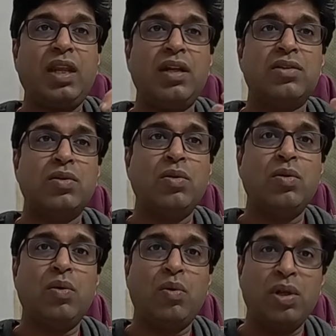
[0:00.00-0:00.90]

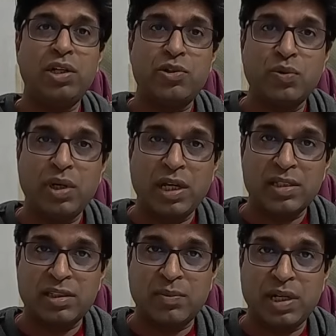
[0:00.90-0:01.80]
So only two
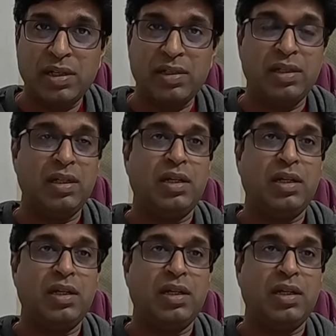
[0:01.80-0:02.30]
layers remained,